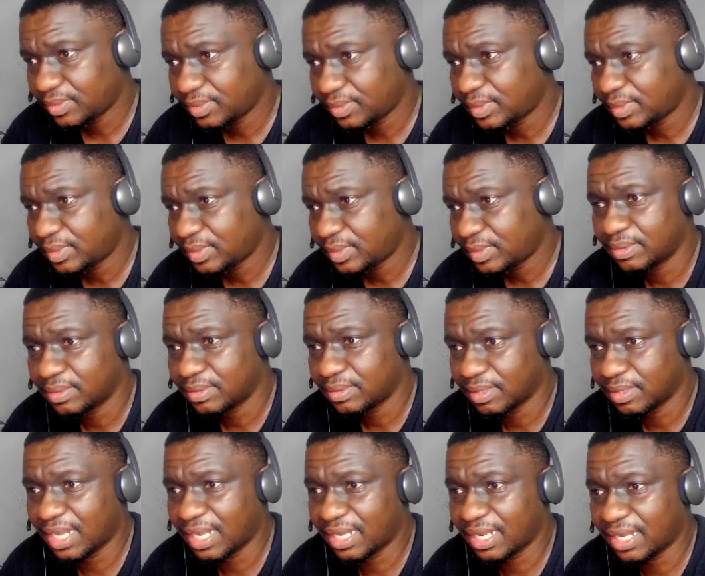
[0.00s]

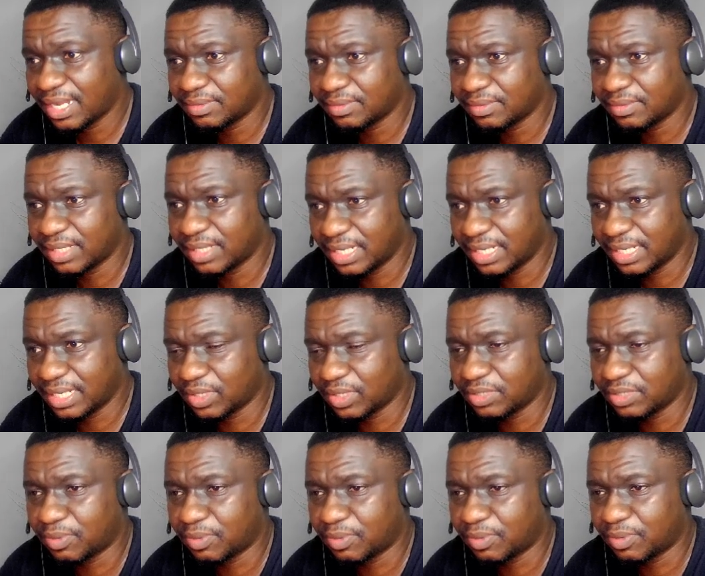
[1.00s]
that is what is popularly
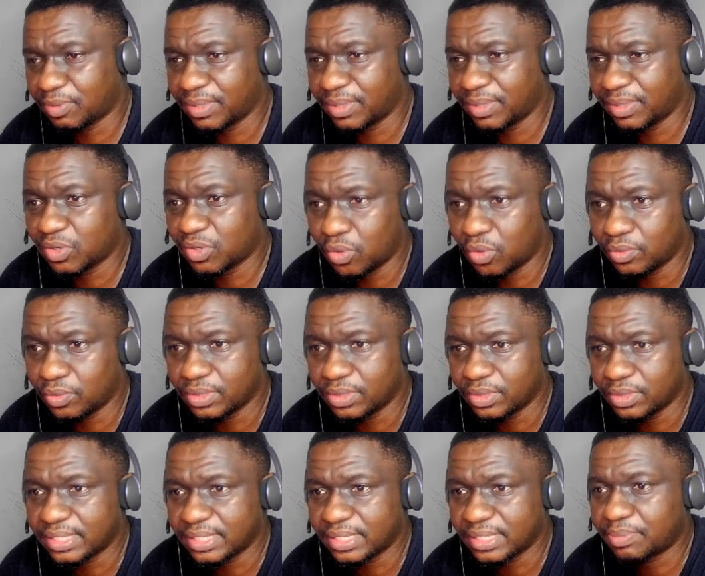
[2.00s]
called the
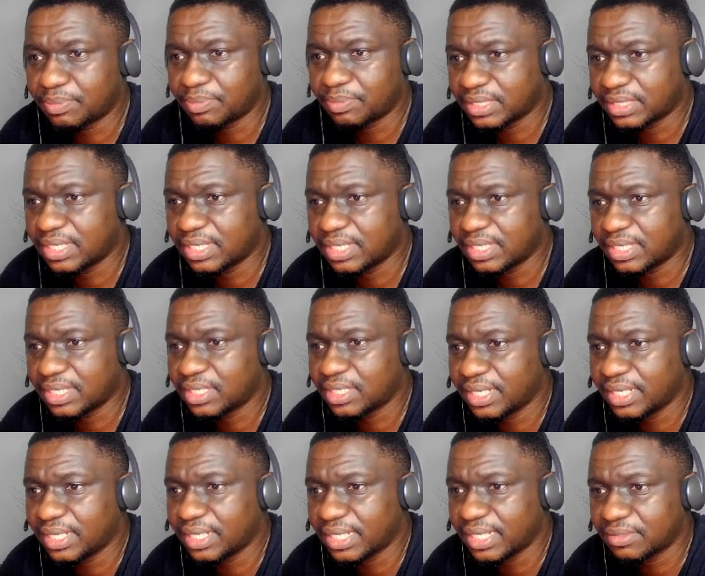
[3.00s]
presidential election
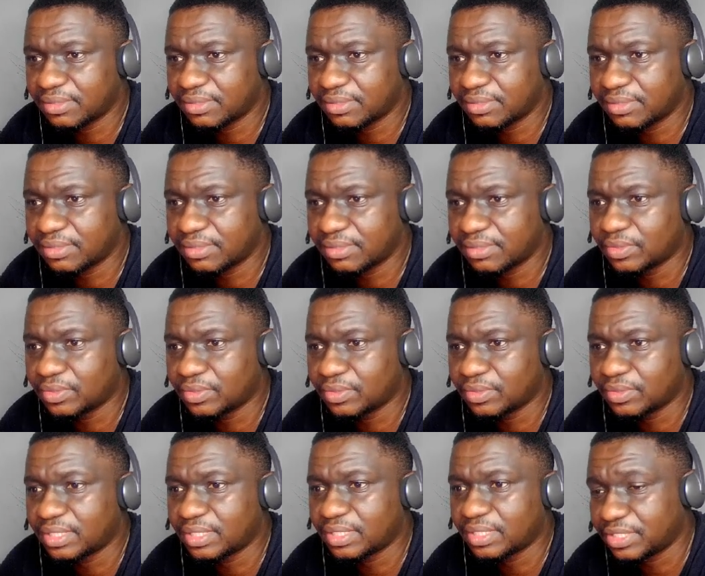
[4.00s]
results summary
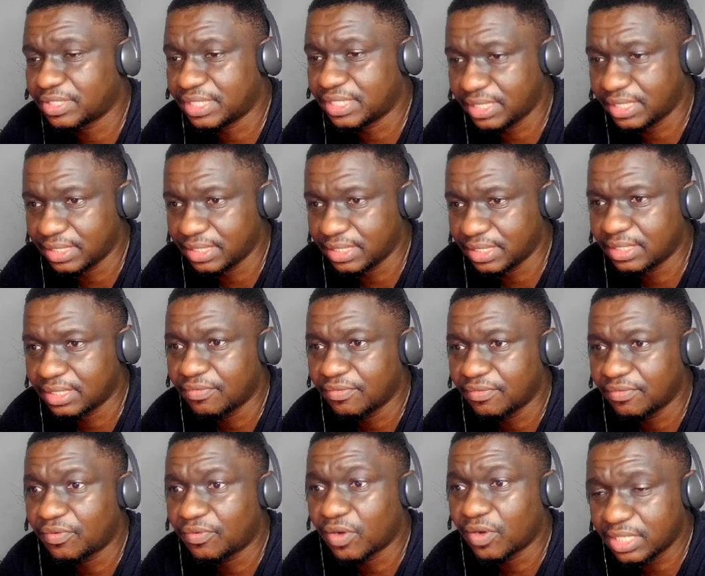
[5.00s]
sheet for each
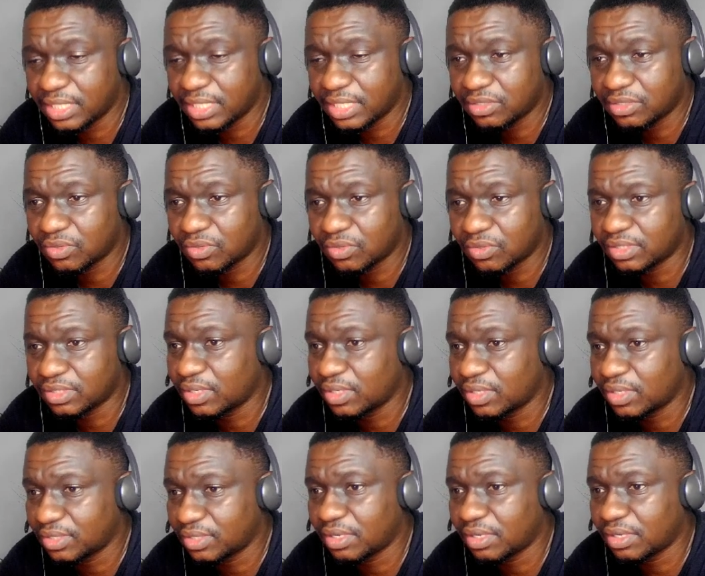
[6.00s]
all the
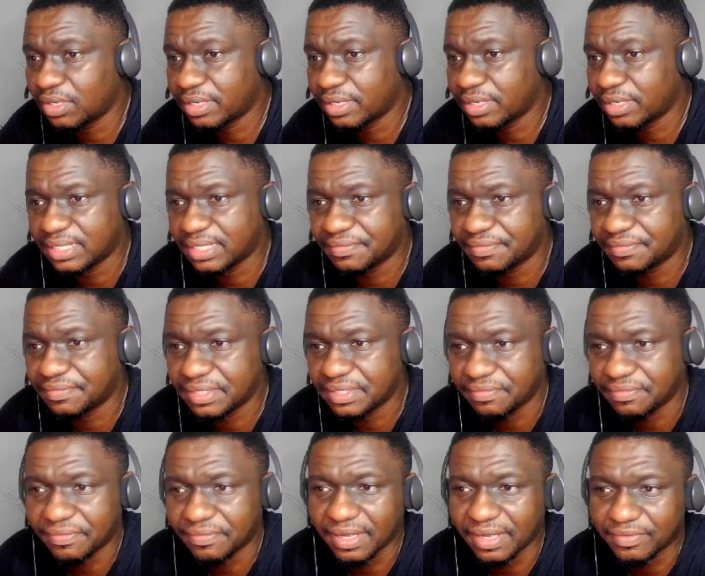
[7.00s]
275
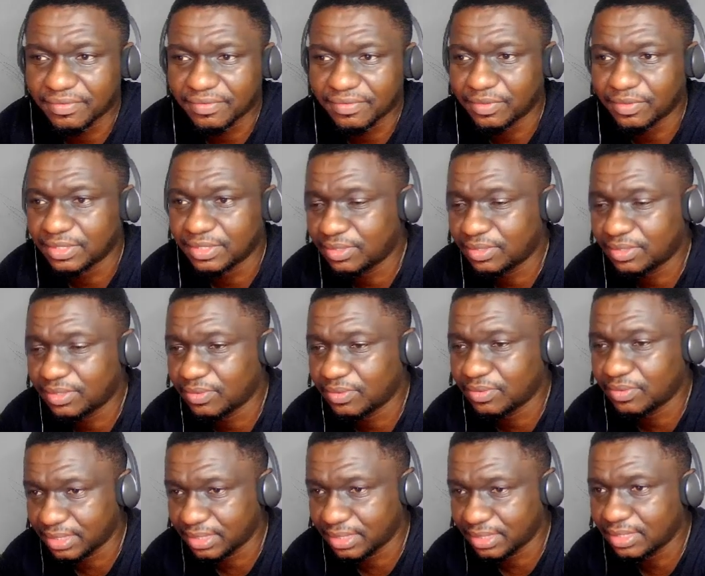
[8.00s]
constituencies.
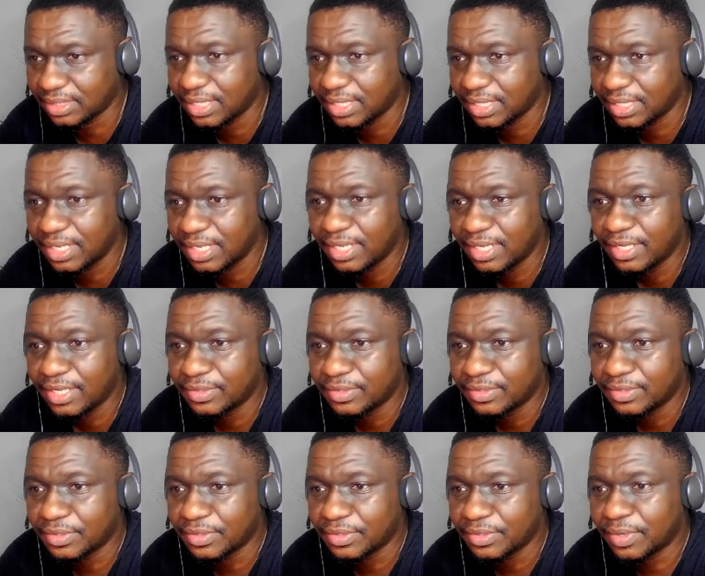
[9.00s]
So you
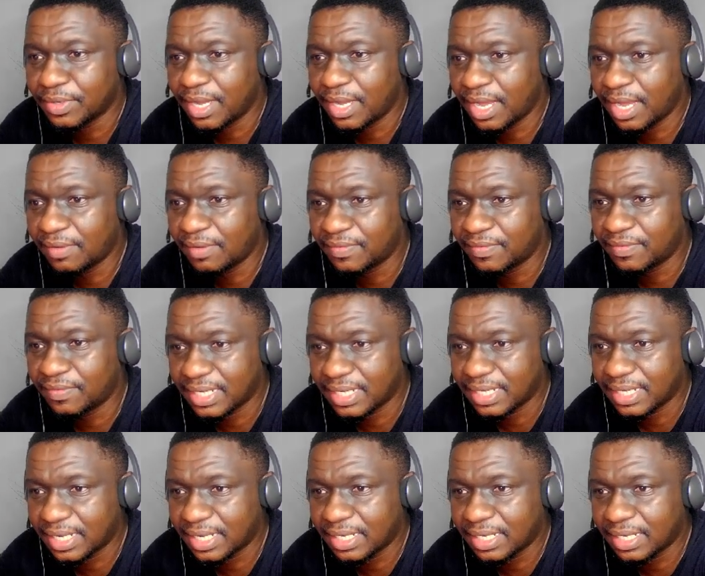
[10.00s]
have Nana
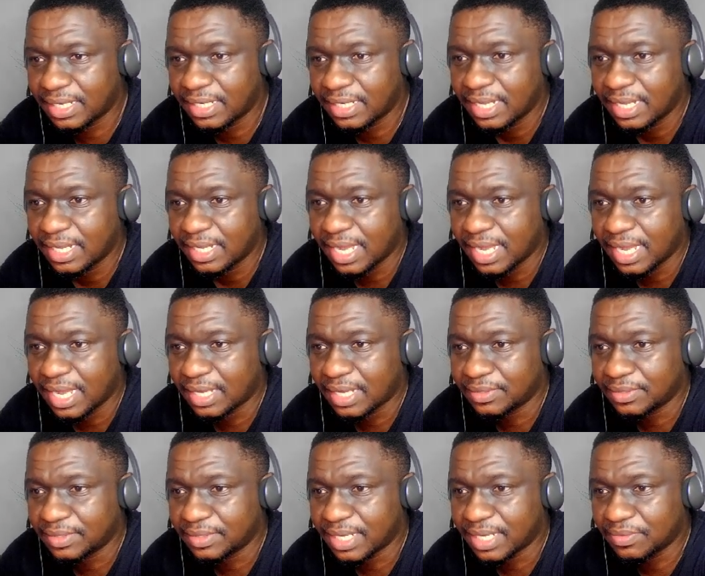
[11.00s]
Addo Dankwa
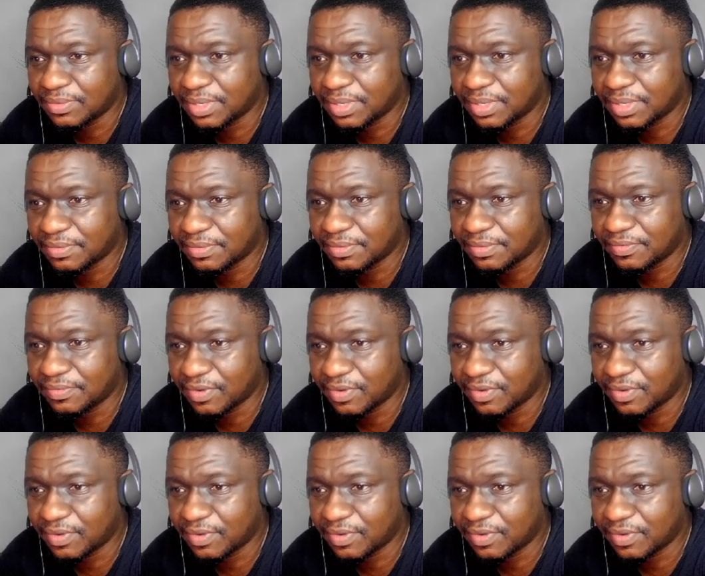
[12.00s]
Akufo-Addo,